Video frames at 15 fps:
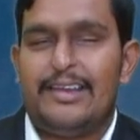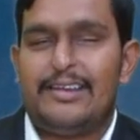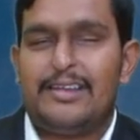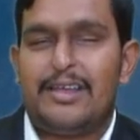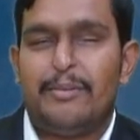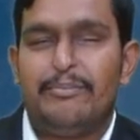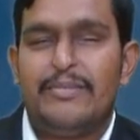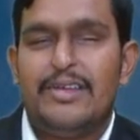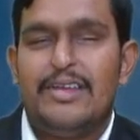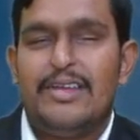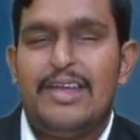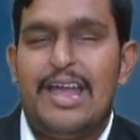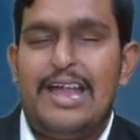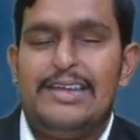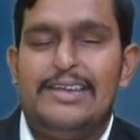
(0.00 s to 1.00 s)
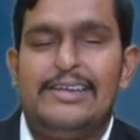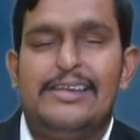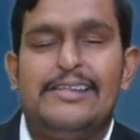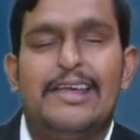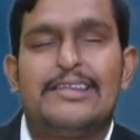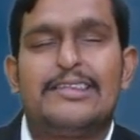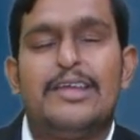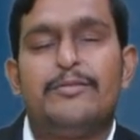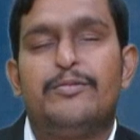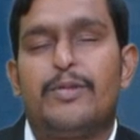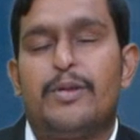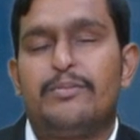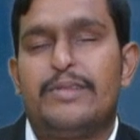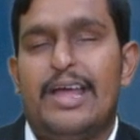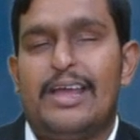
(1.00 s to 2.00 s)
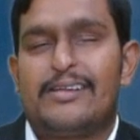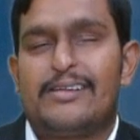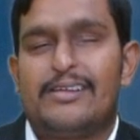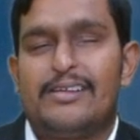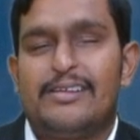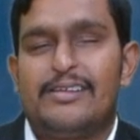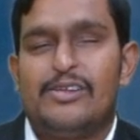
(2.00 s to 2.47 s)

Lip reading: income and it is exempt from tax.